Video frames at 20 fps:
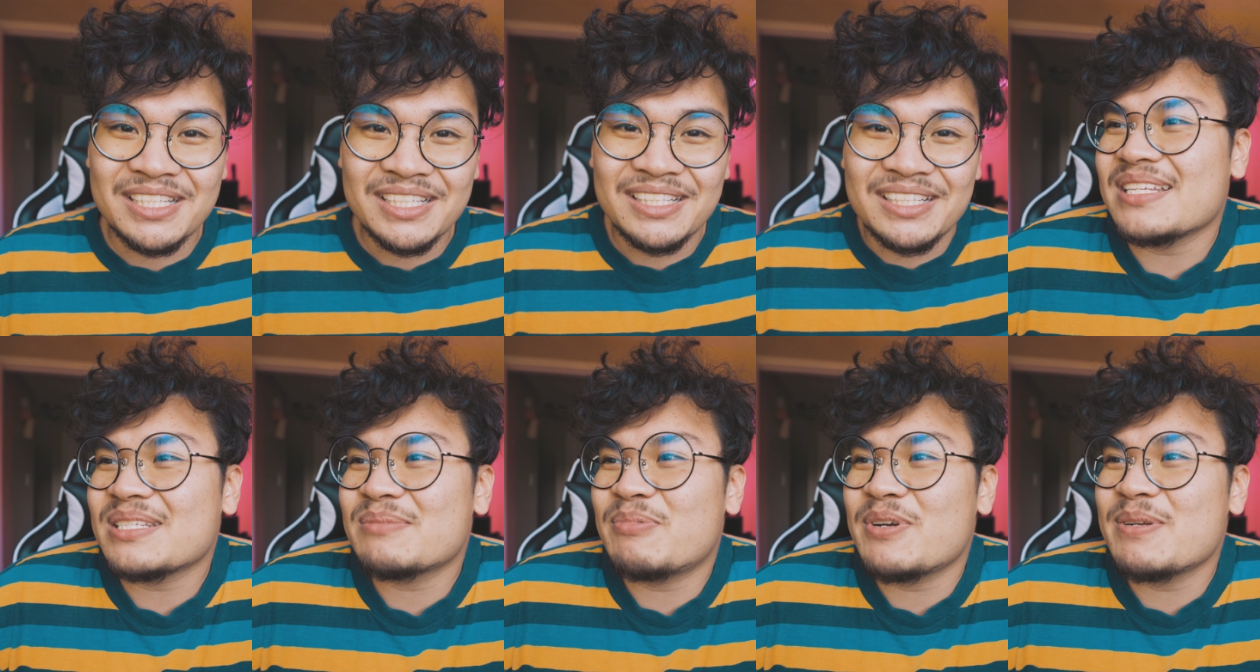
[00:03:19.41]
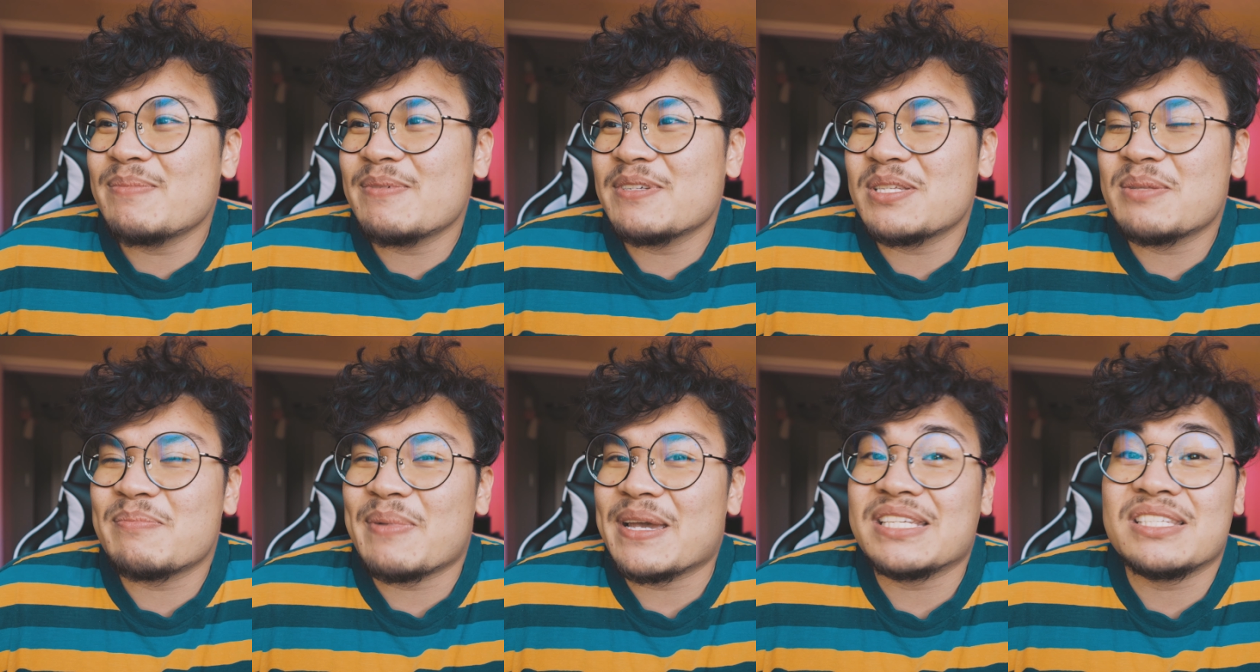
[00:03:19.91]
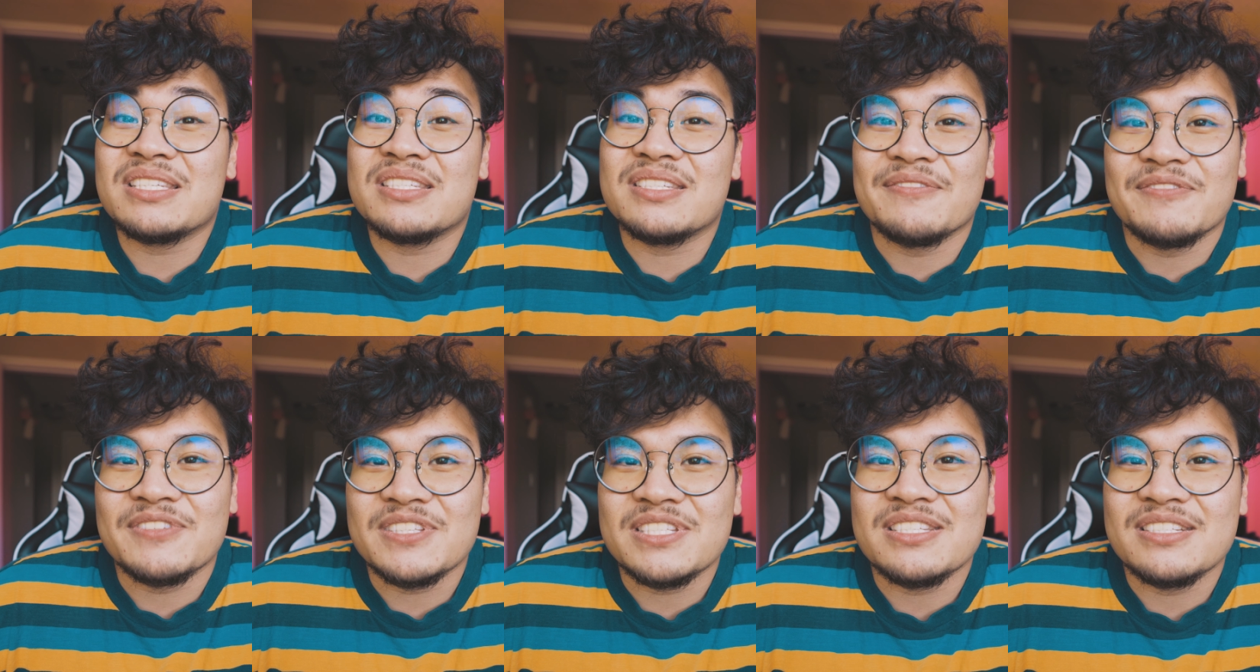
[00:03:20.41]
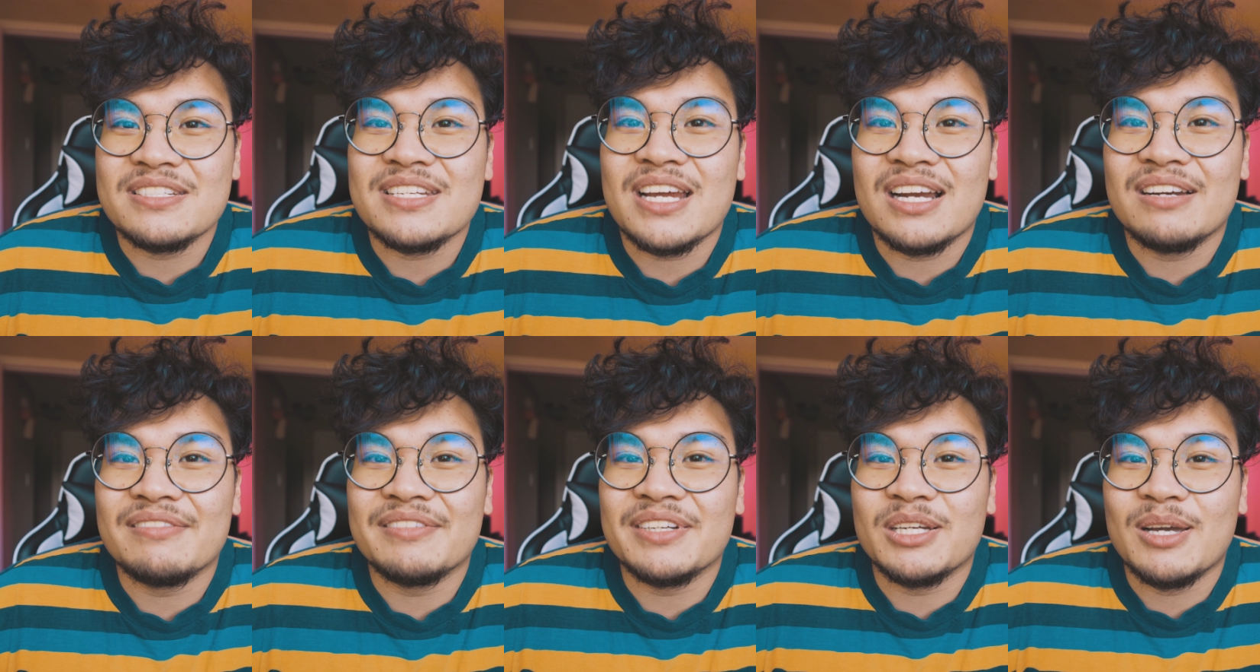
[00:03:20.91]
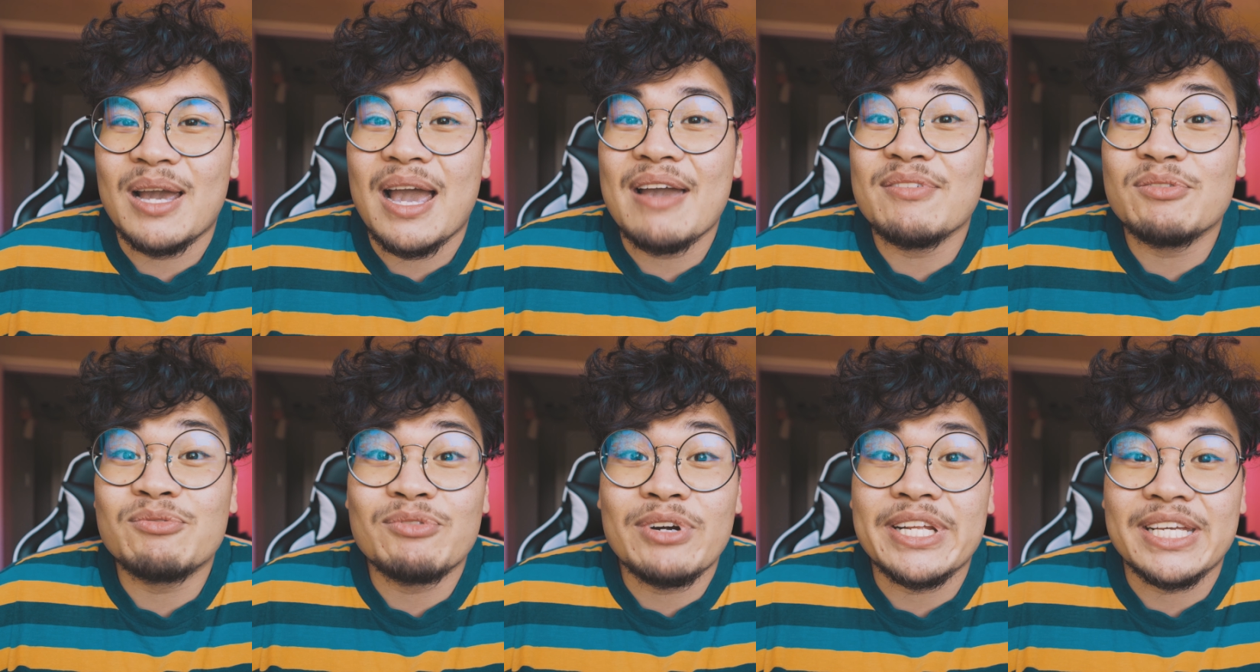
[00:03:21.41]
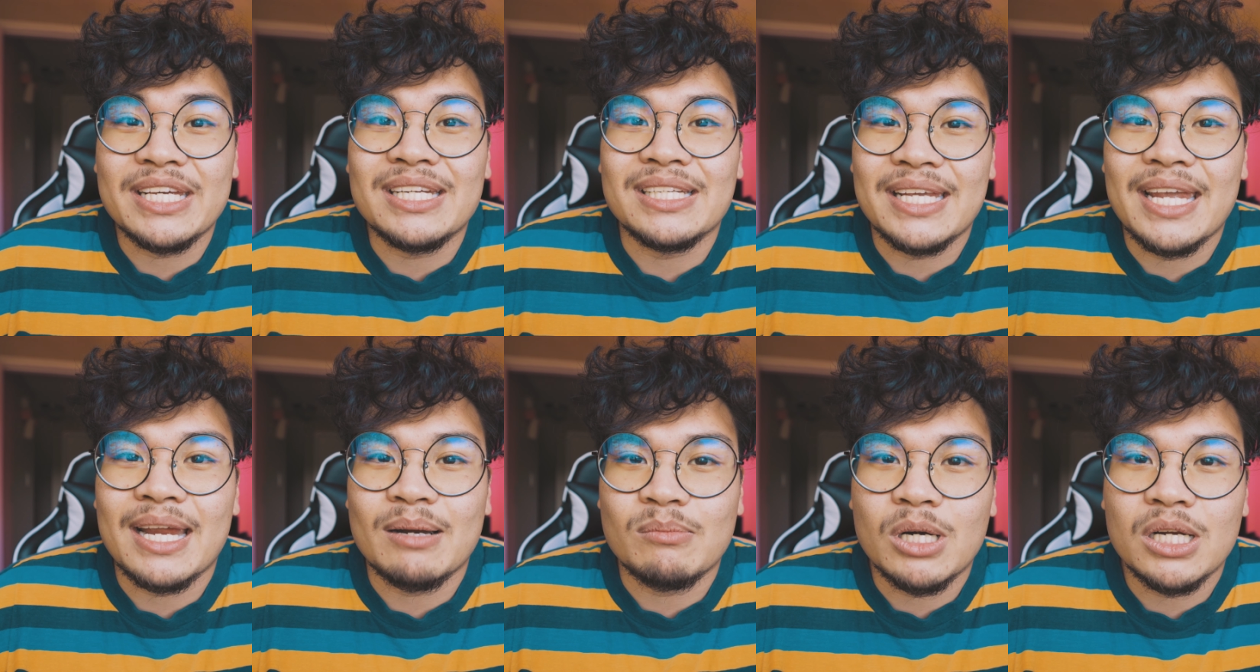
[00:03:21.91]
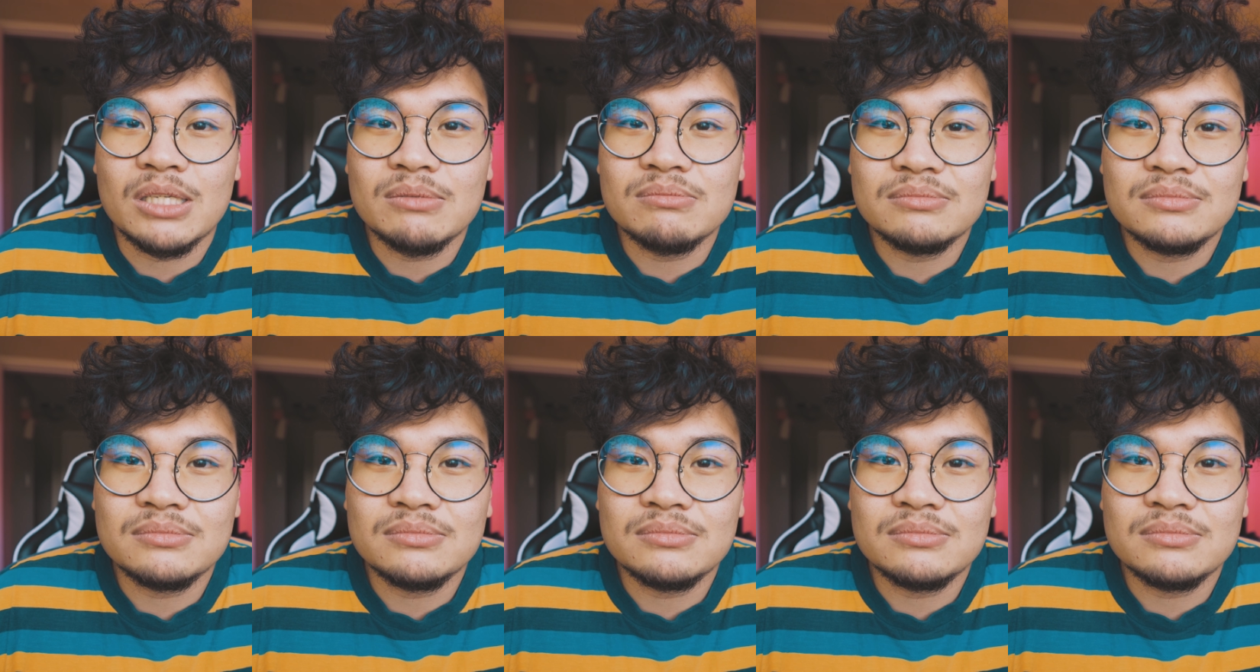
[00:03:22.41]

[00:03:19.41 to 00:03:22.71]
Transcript: That's pretty much the basis of this entire video. Have it ready in camera.